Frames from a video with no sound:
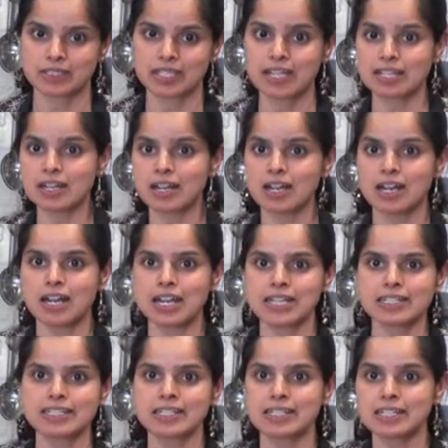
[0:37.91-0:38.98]
like
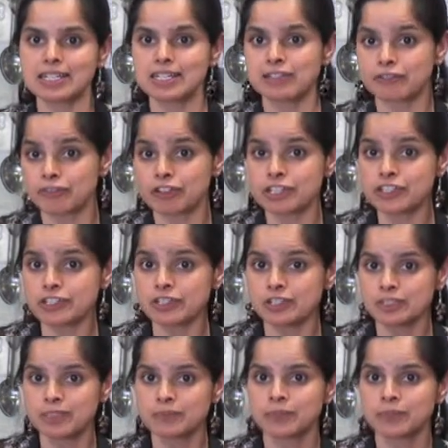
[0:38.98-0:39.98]
I did in the freezer,